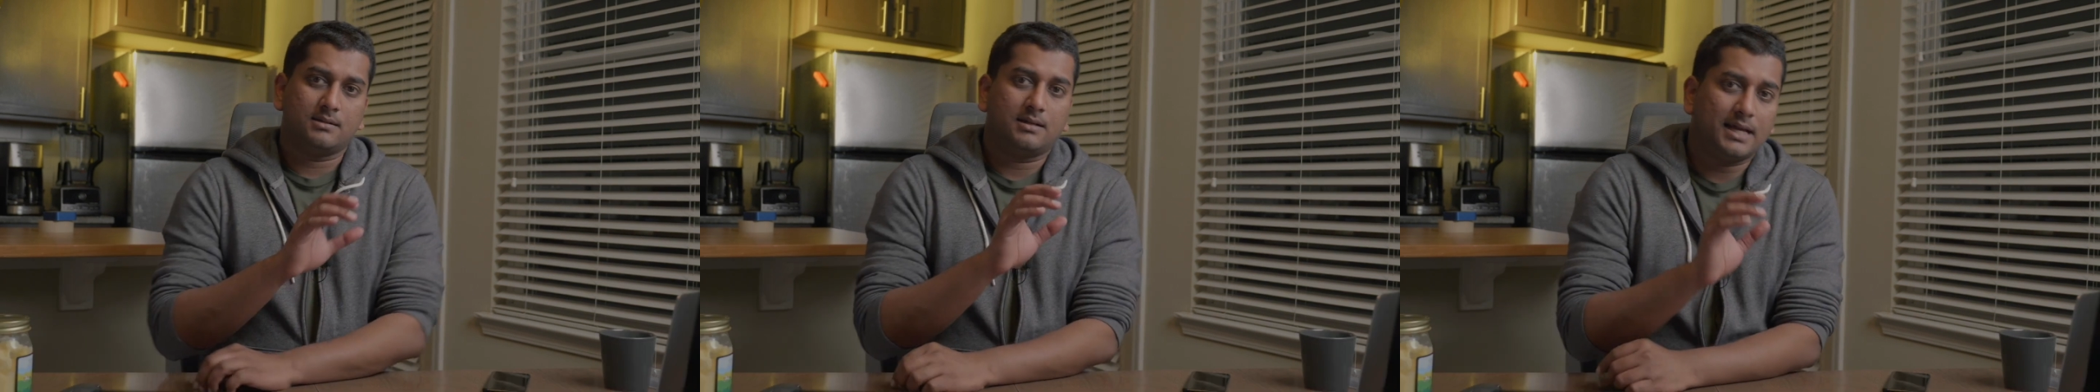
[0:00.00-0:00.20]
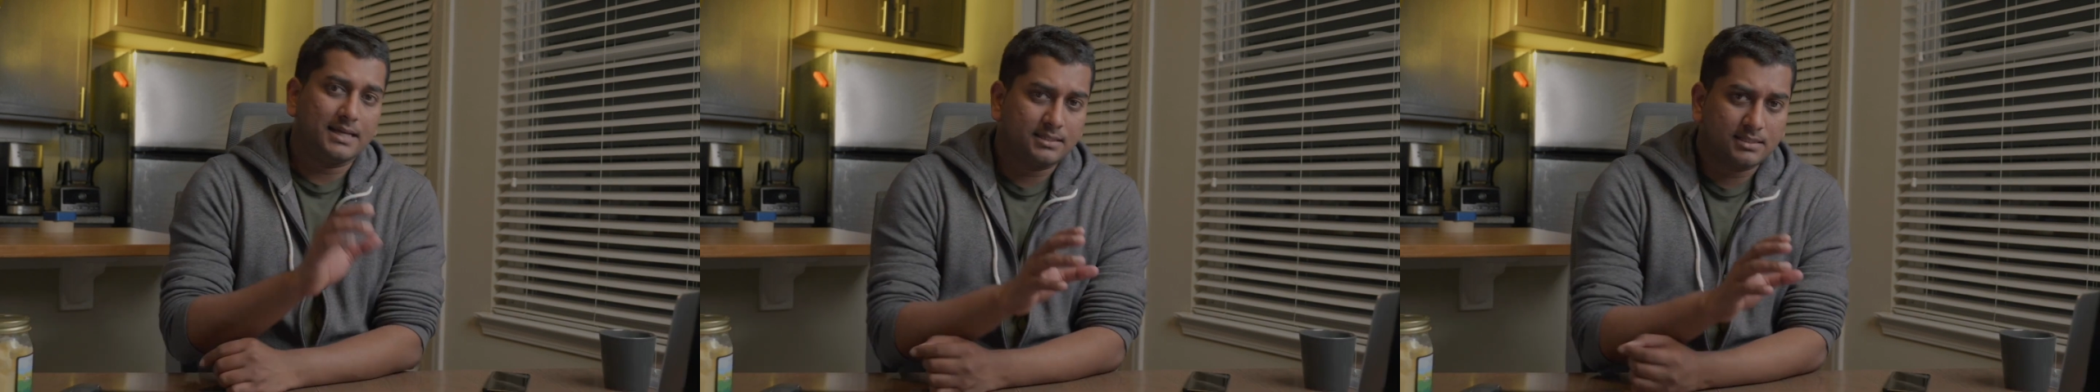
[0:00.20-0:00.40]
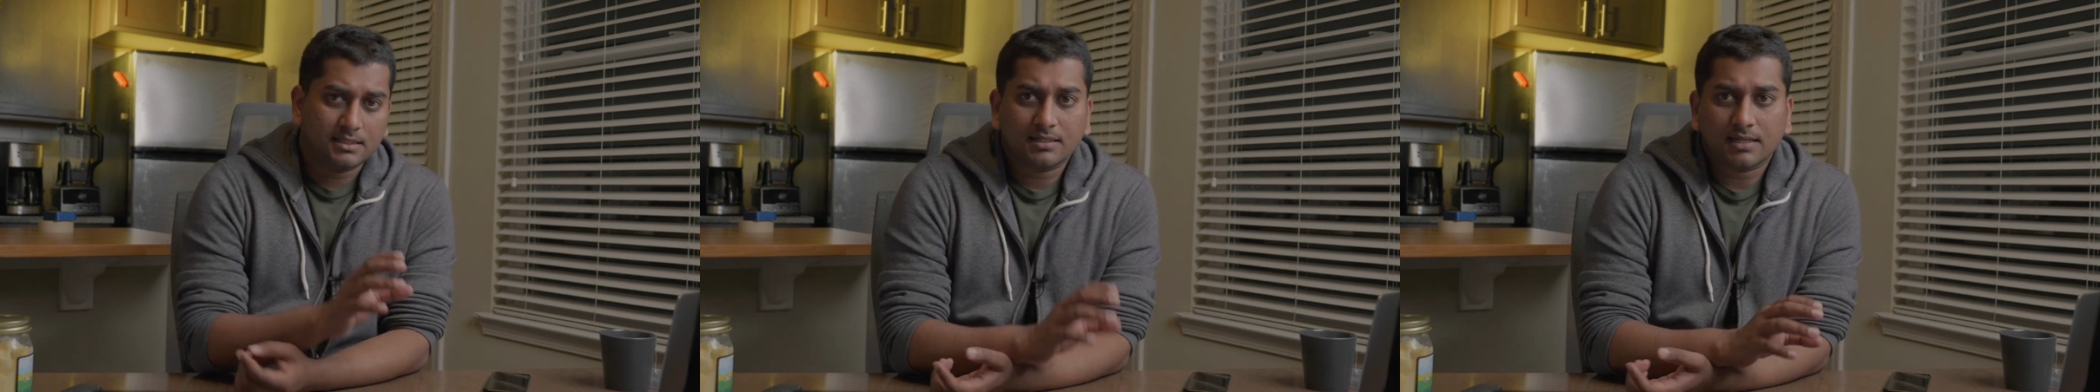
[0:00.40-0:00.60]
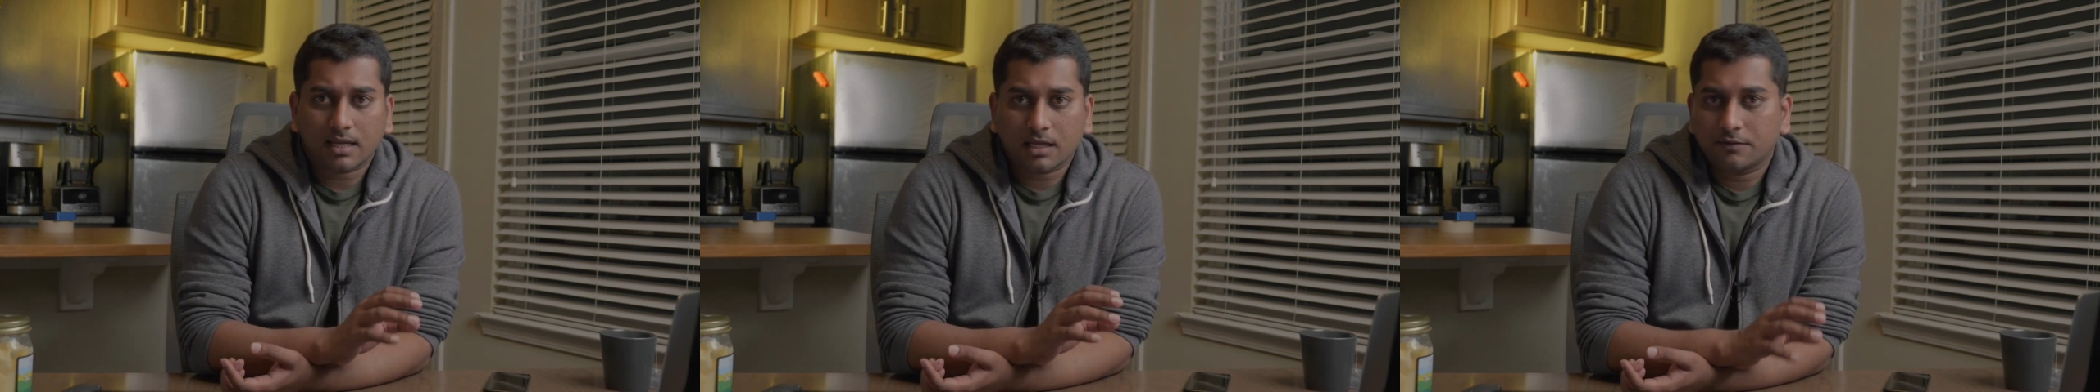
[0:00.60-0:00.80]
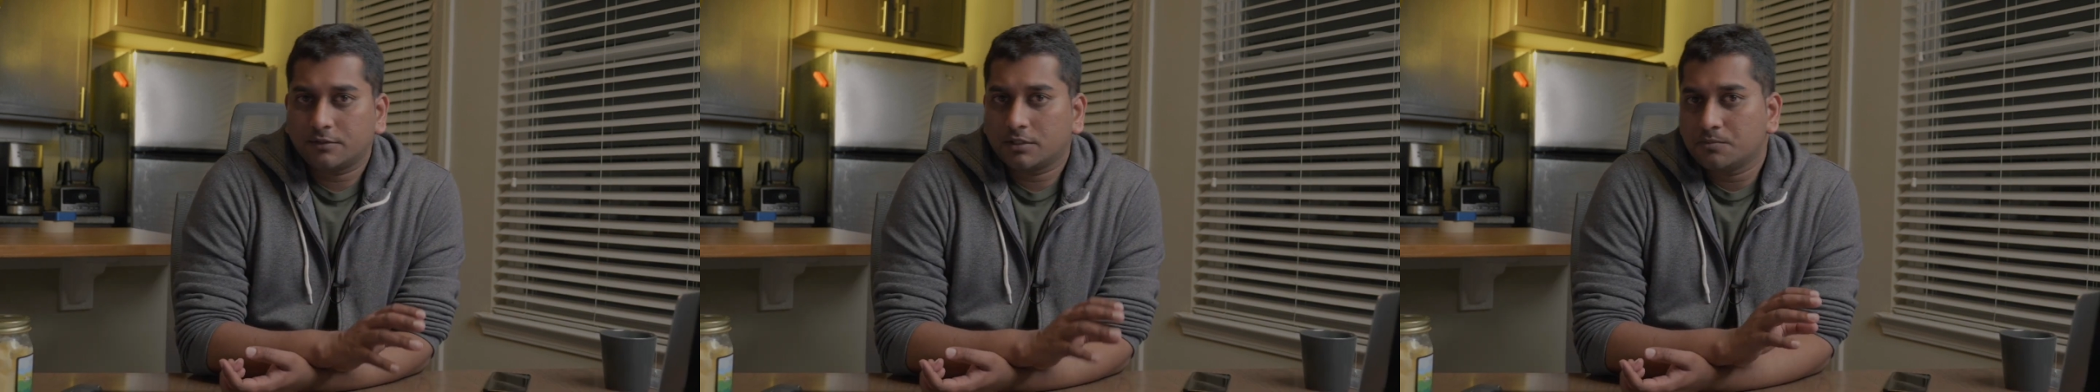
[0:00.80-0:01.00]
I think I
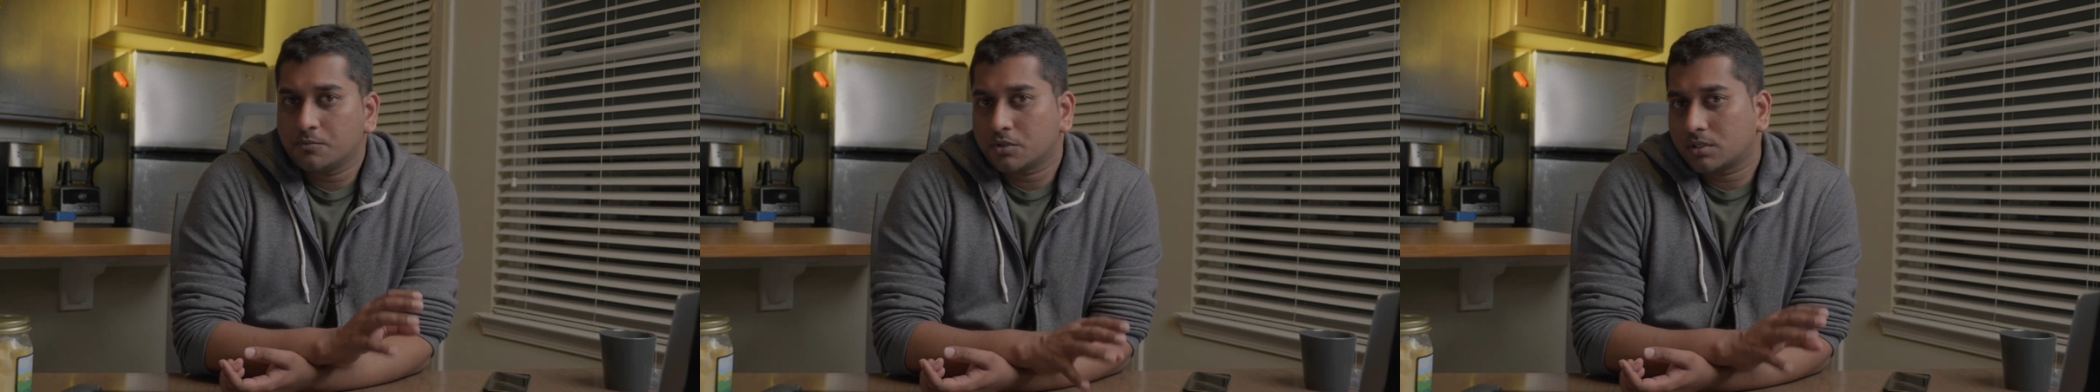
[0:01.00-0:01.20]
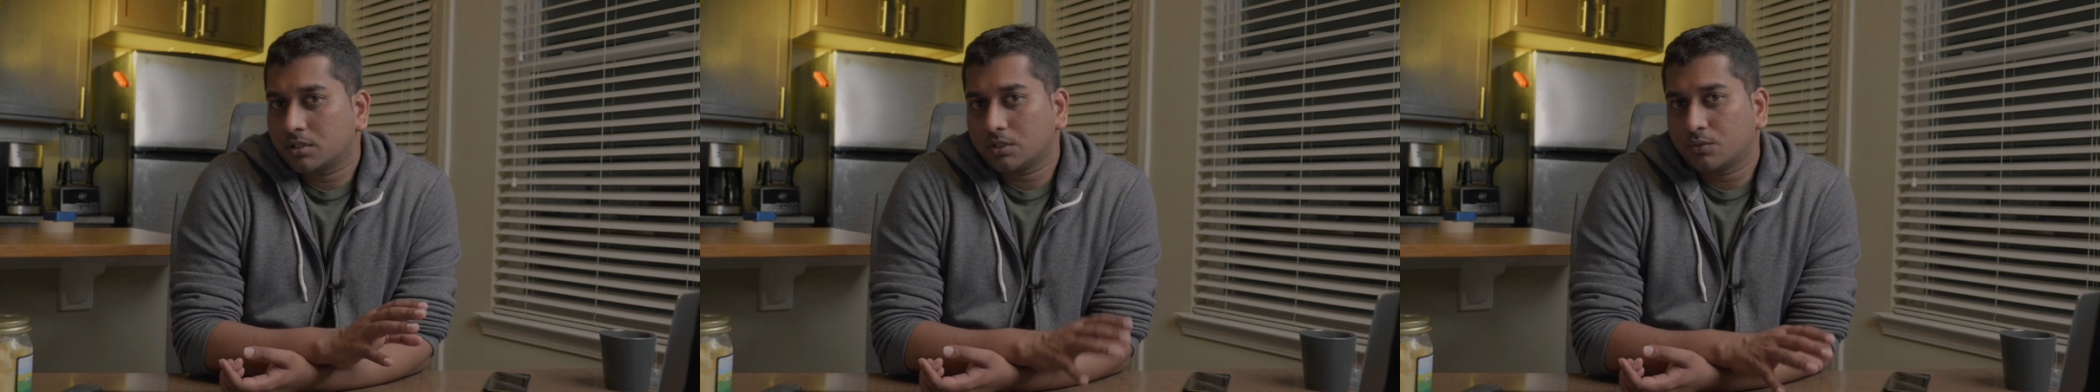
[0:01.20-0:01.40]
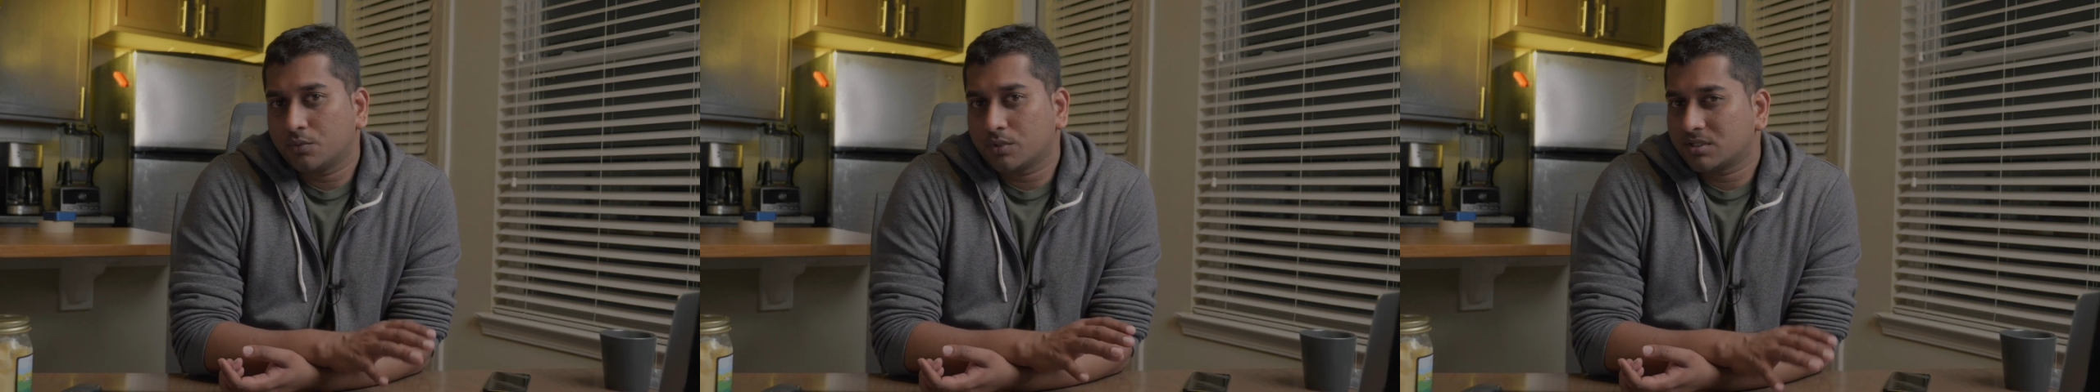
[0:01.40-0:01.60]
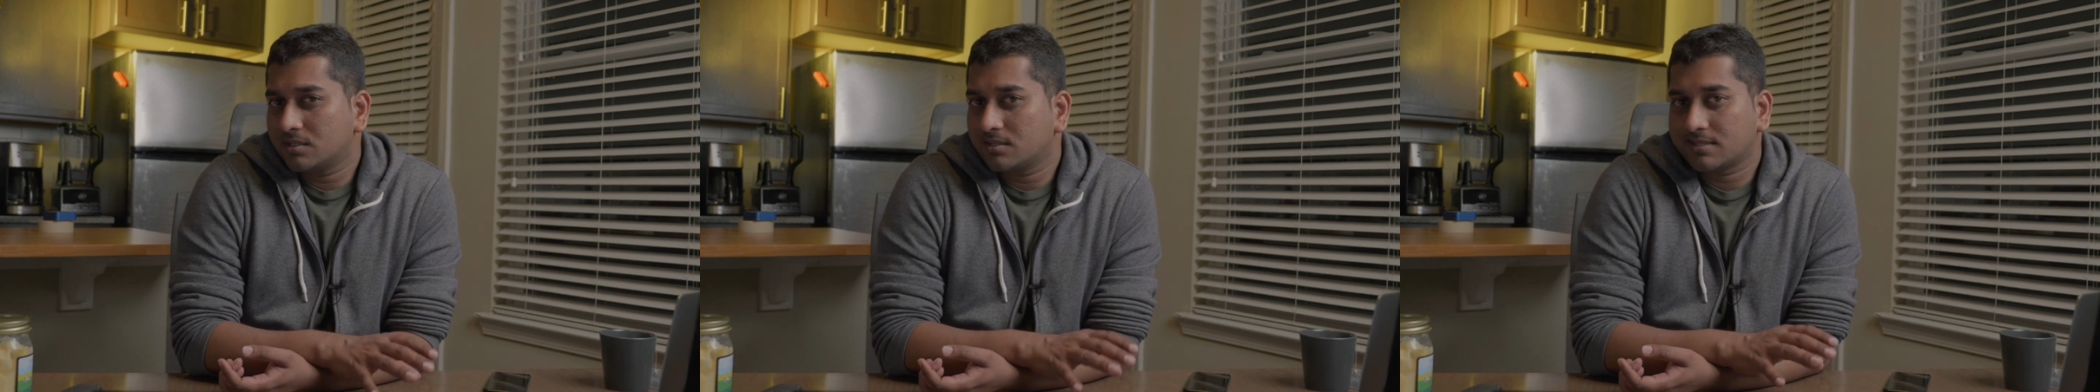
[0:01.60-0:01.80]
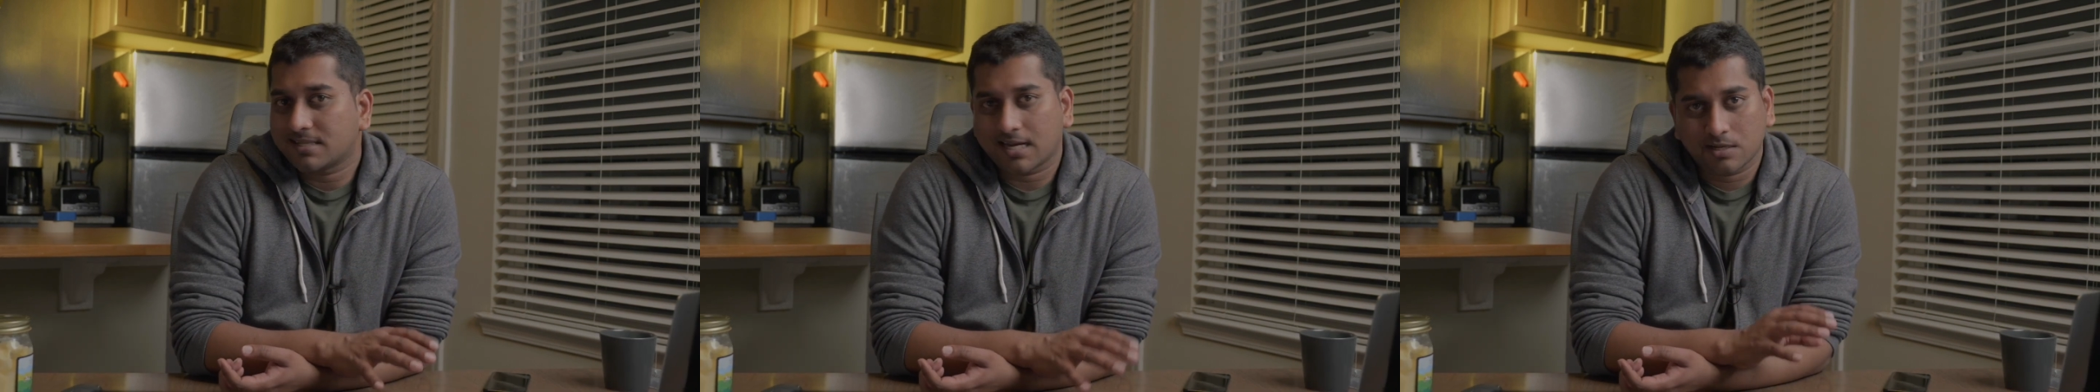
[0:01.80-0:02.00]
covered most of the
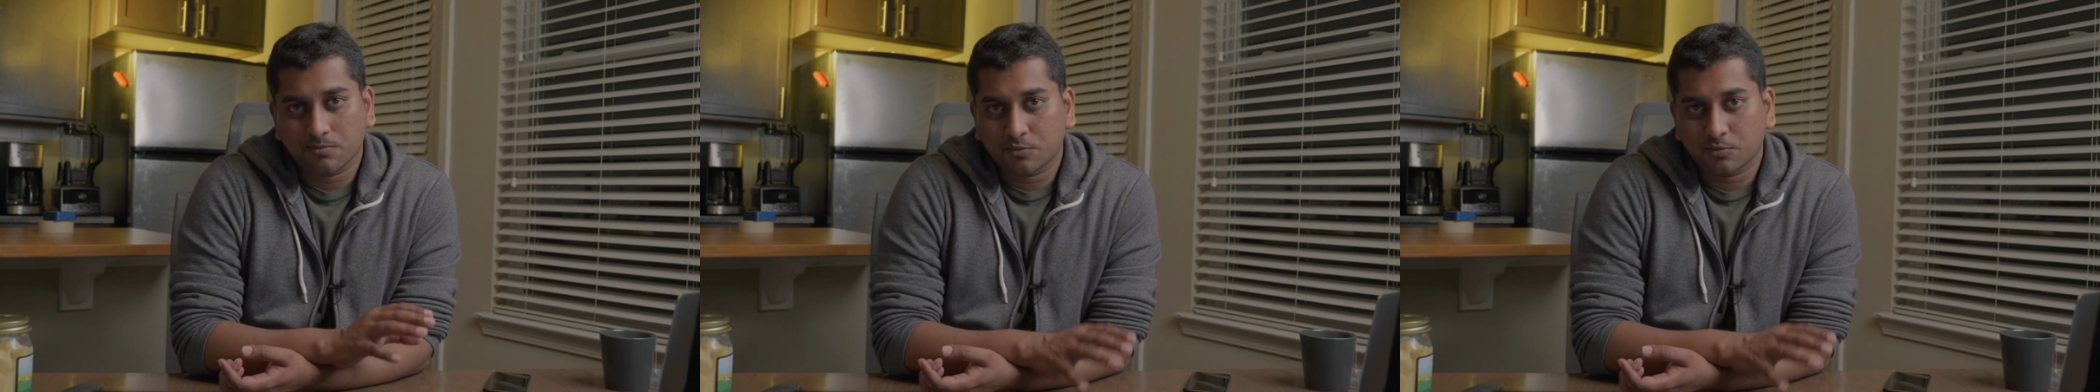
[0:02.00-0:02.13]
questions Adam